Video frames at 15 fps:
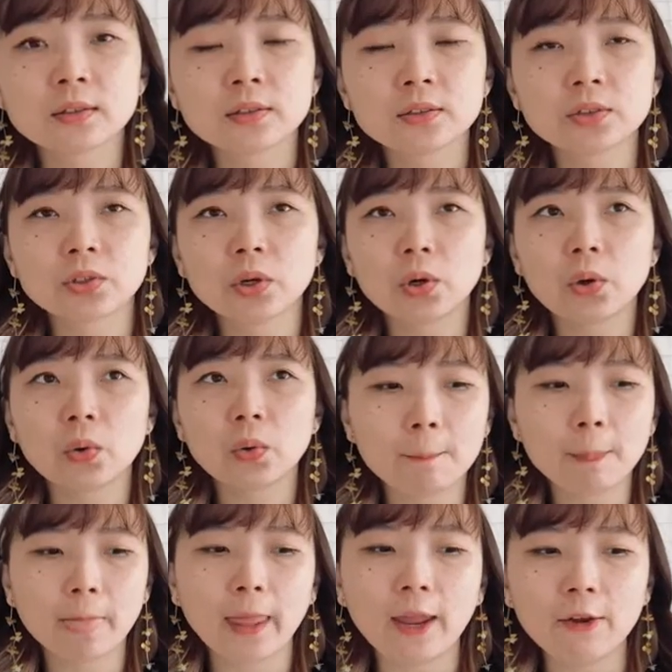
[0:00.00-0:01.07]
So
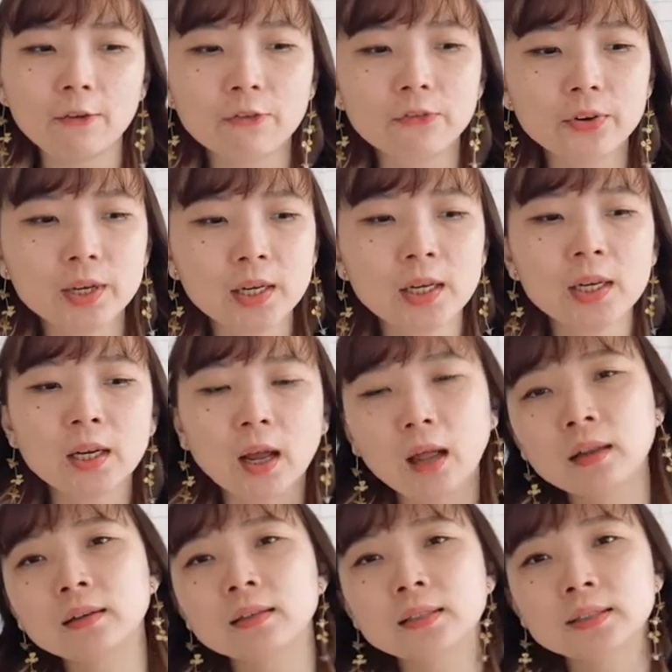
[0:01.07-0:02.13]
every
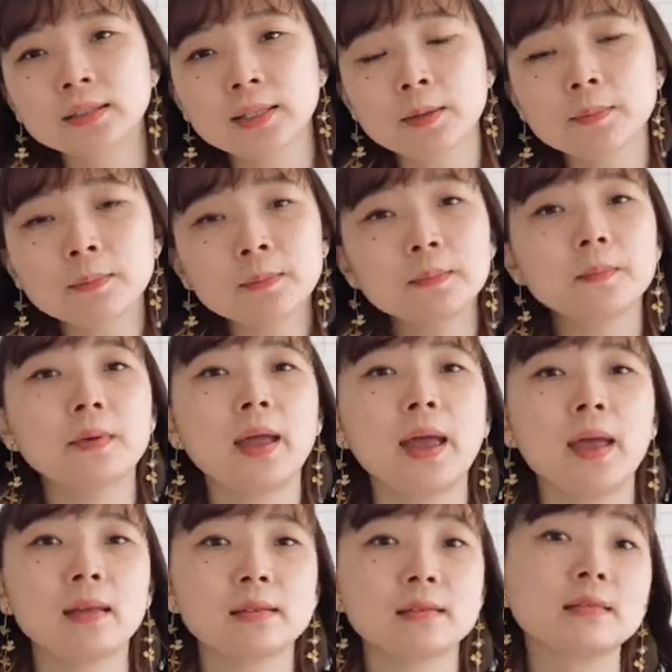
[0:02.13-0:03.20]
color theme
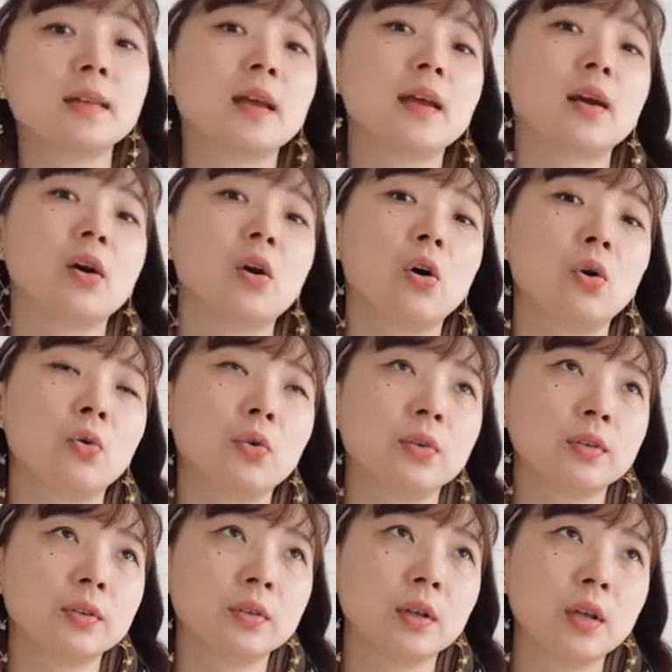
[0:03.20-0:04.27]
has their
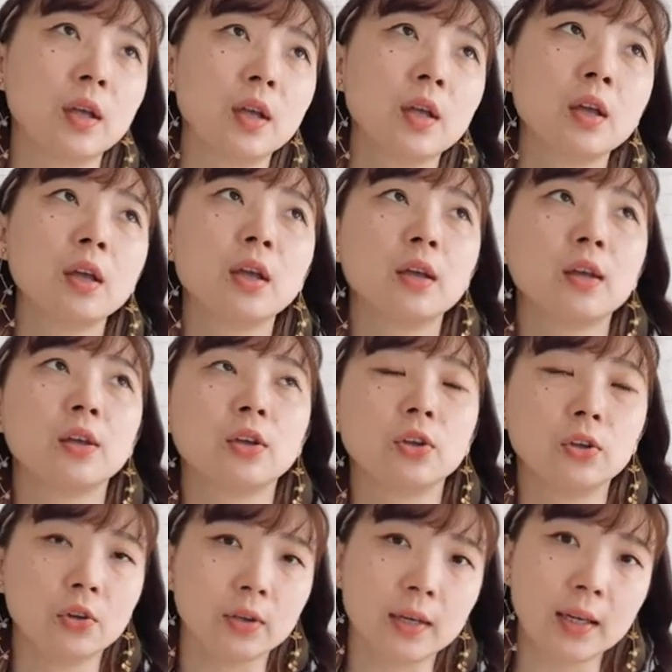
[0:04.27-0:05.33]
own
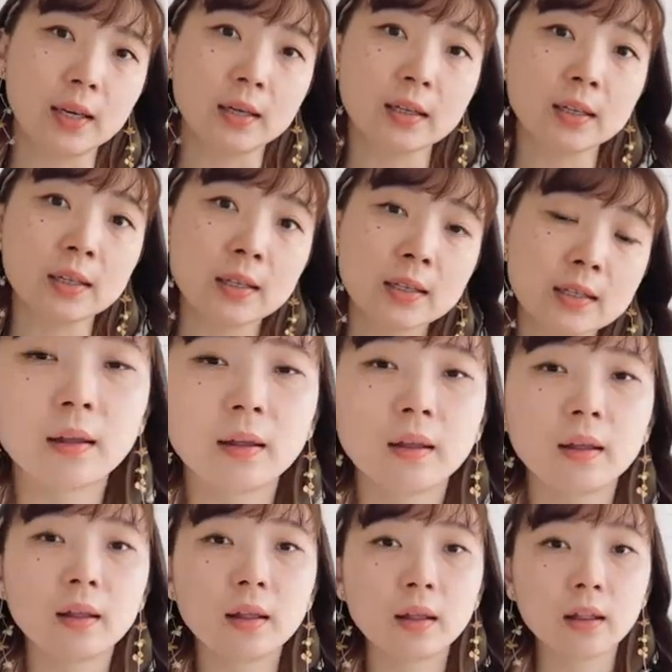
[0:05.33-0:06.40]
uniqueness.
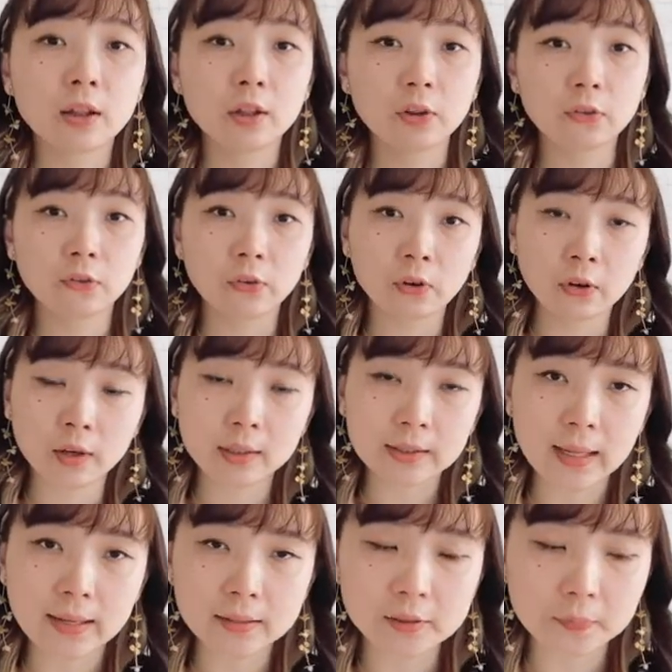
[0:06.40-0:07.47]
The fourth
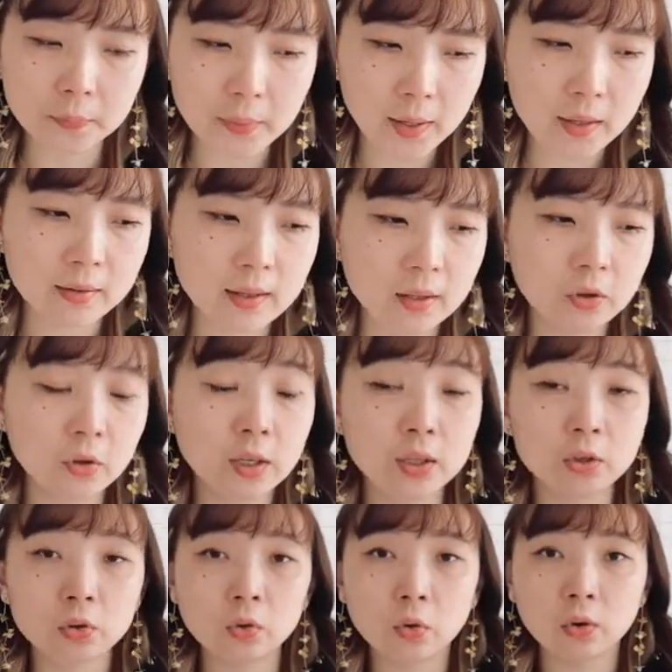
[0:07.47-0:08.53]
aspect that you
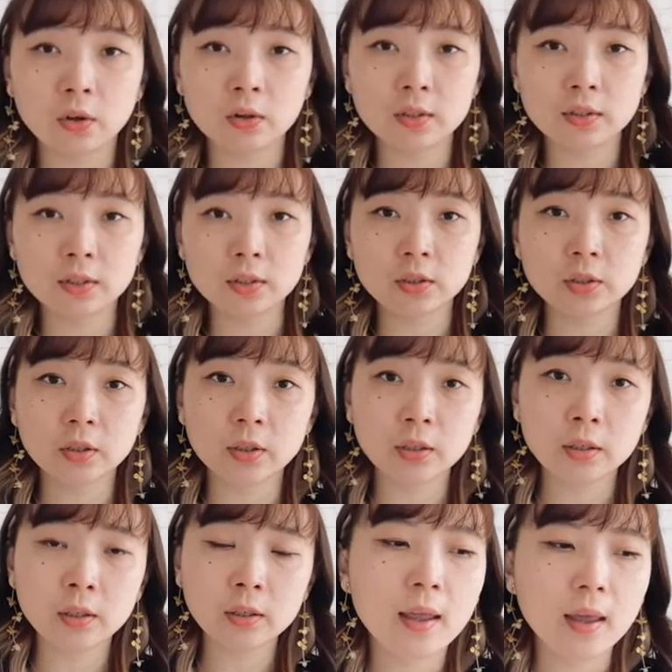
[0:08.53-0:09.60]
need to consider
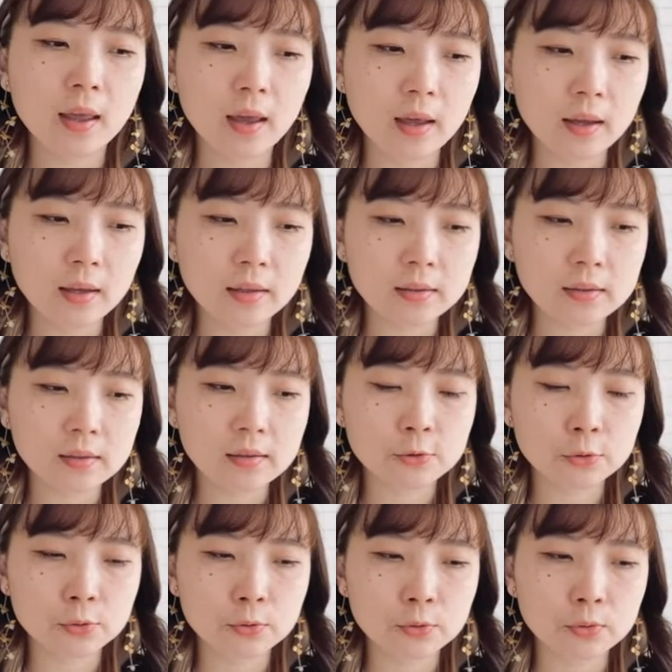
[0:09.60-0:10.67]
is
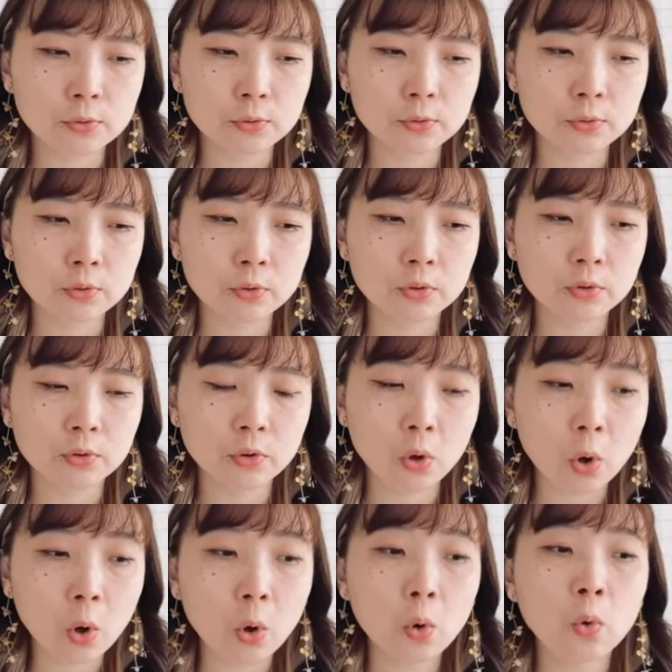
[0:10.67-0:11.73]
to
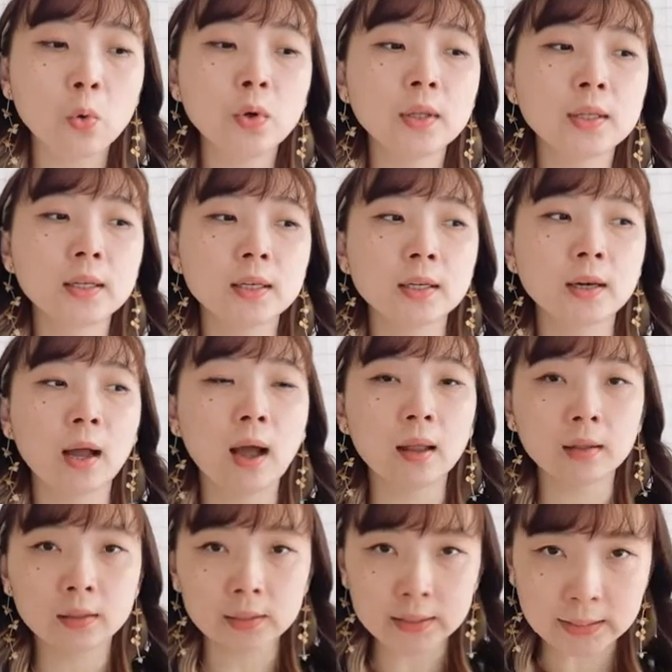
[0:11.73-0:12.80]
know the
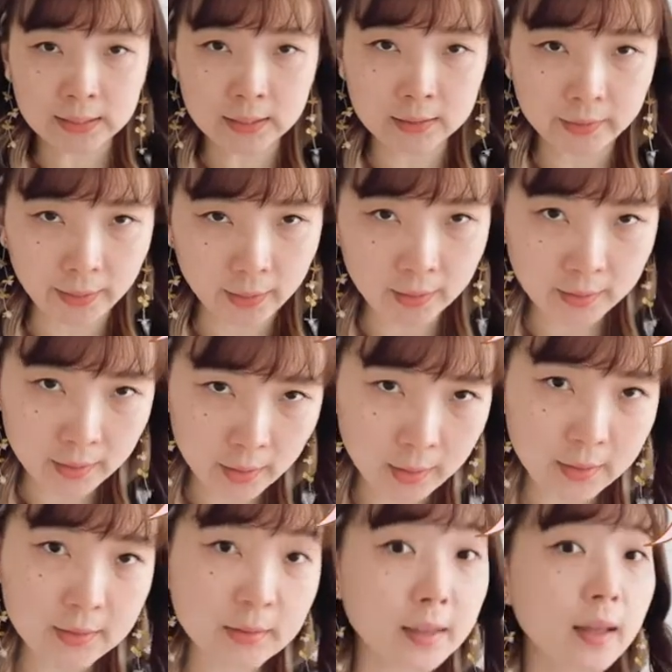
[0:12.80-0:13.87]
coloring
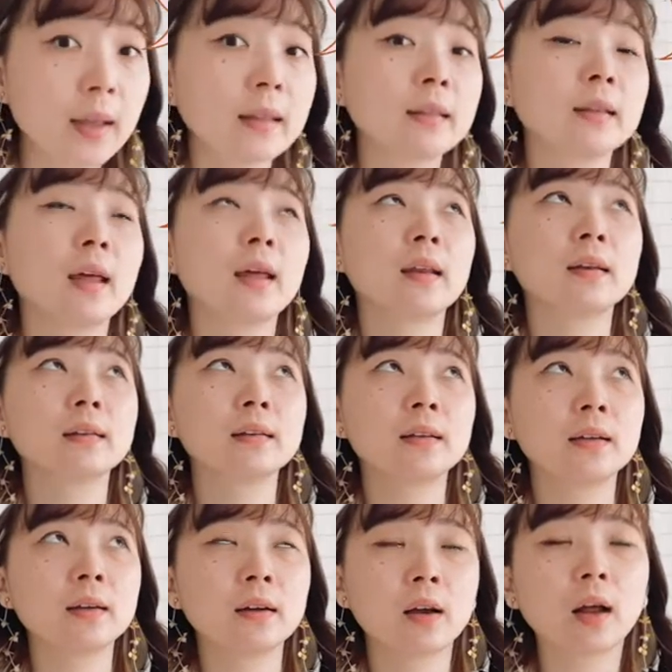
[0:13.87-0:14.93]
techniques and
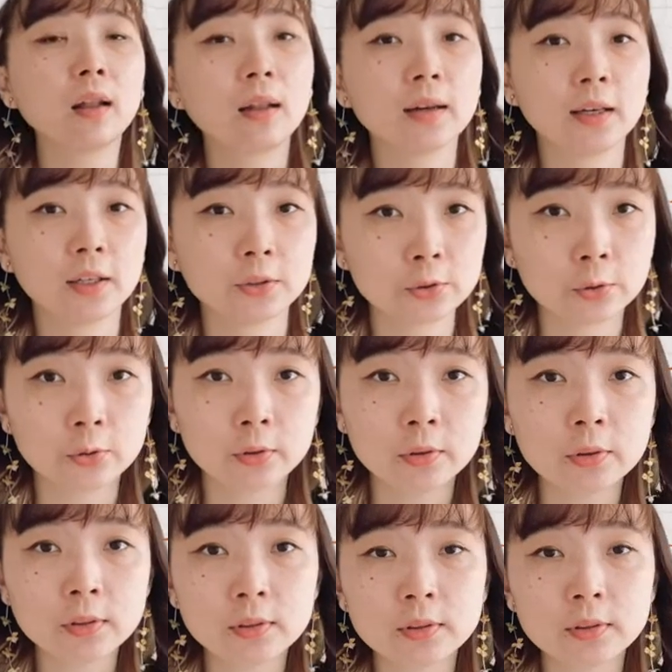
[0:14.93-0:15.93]
the coloring tools